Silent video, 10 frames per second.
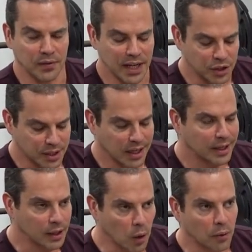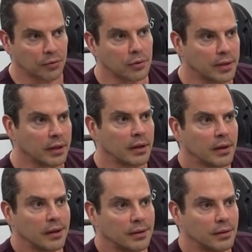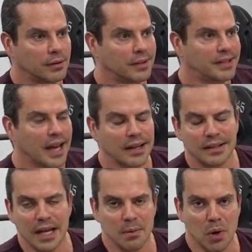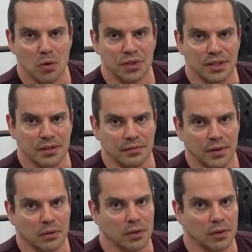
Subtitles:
not just kind of going through the day-to-day motions of, you